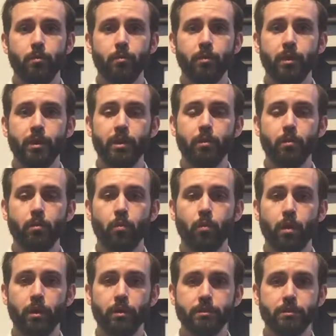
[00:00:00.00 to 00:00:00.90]
we
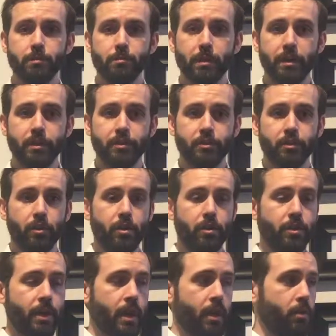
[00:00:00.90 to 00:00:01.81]
want to make
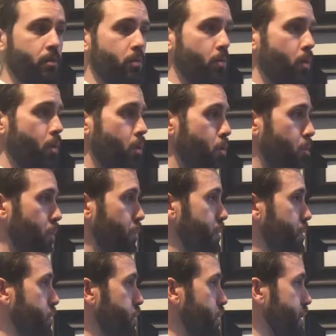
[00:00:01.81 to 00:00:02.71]
sure that when
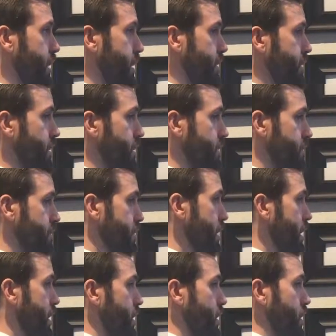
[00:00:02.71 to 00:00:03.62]
we look at this
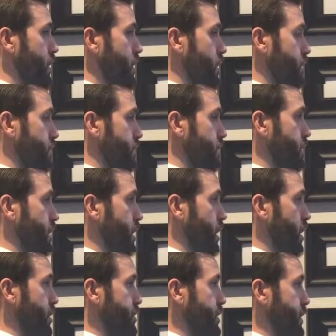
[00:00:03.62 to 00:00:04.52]

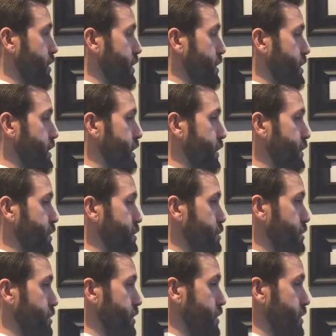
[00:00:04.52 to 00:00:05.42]
to articulate the difference
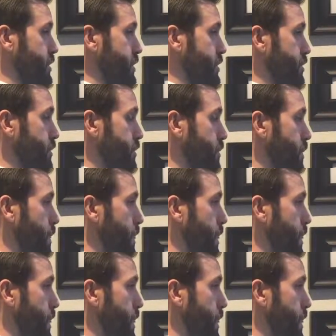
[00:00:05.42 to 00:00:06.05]
between the two